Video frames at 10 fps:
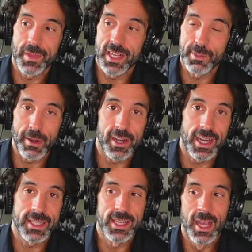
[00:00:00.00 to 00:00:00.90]

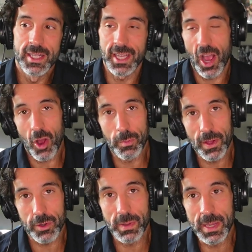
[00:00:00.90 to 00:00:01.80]
experience to help
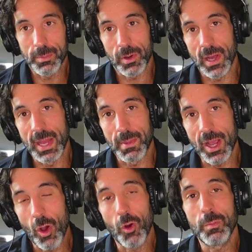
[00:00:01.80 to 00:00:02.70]
other people. And my
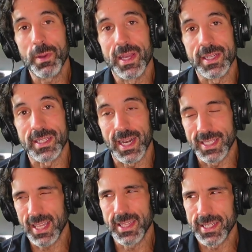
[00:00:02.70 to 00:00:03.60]
hope is, and I
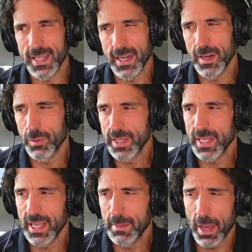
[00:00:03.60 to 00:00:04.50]
said this in a
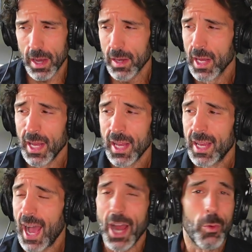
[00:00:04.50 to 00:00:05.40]
recent email,
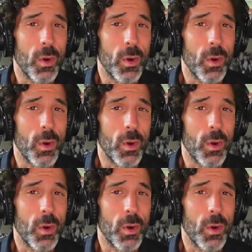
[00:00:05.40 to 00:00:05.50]
I don't